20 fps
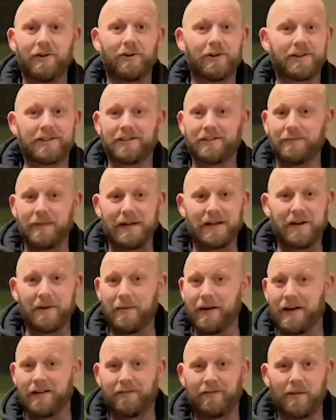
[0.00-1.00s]
orders have been
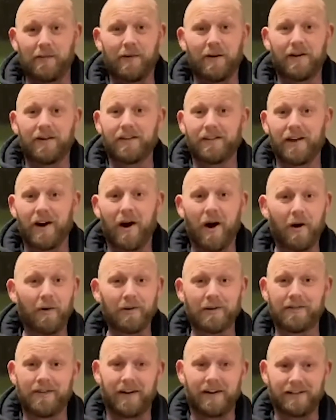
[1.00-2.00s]
coming in from the
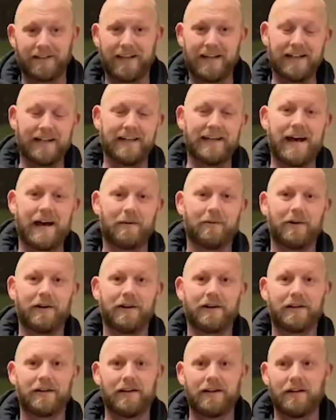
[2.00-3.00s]
whole of our dealer
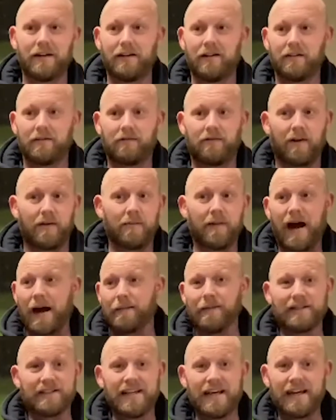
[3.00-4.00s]
network, from
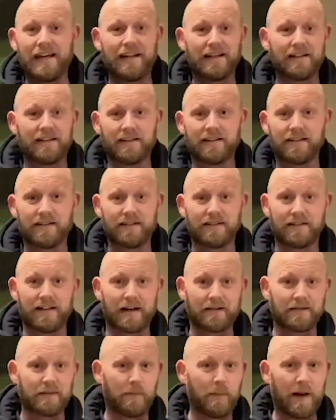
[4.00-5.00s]
Aberdeen
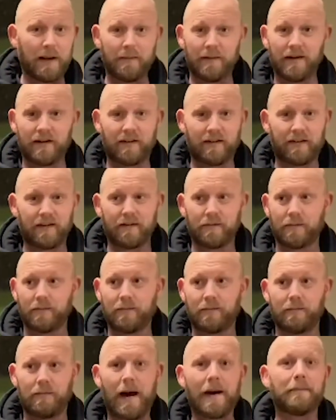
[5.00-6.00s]
down to Plymouth,
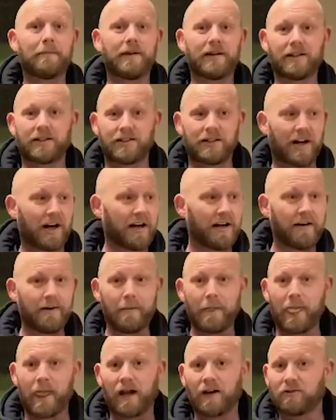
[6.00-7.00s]
Pembrokeshire,
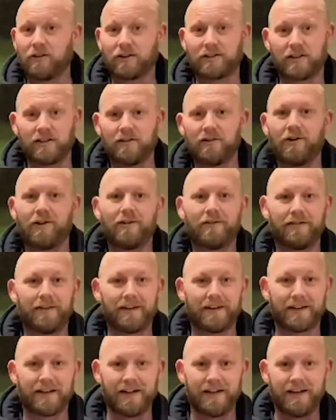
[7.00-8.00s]
across to
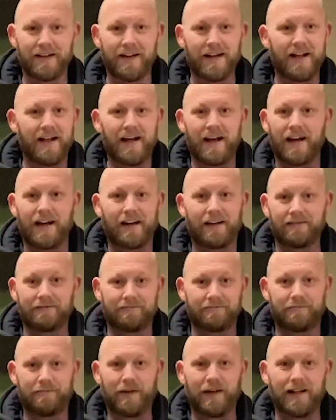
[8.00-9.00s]
Norfolk.
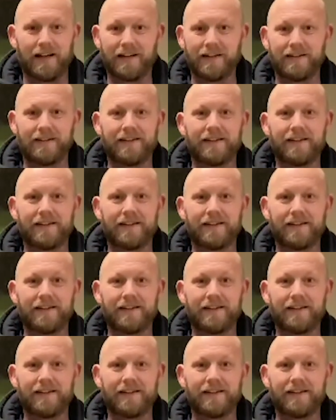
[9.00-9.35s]
Brilliant.